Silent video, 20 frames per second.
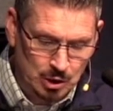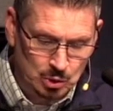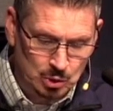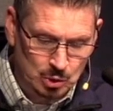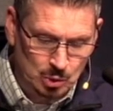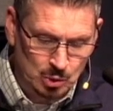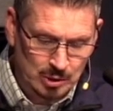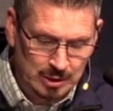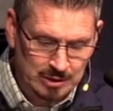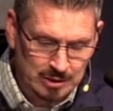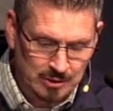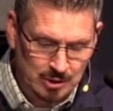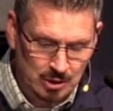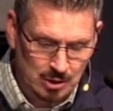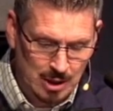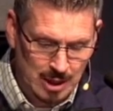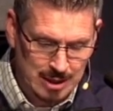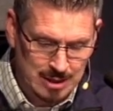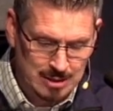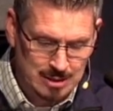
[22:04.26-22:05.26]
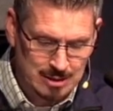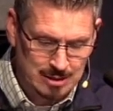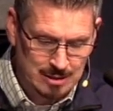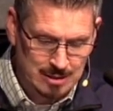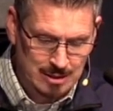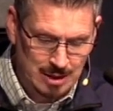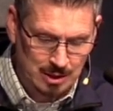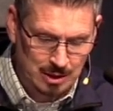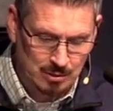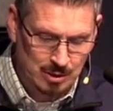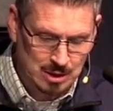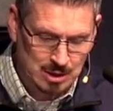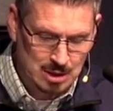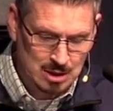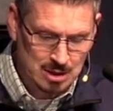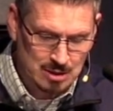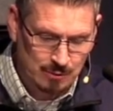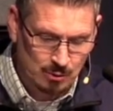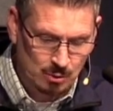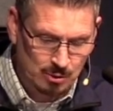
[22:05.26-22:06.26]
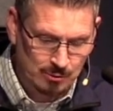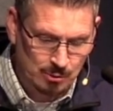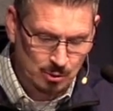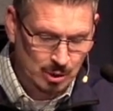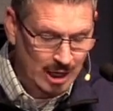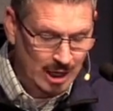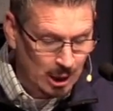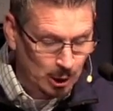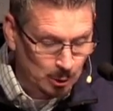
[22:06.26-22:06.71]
of the glory of Christ, 2 Corinthians 4 4,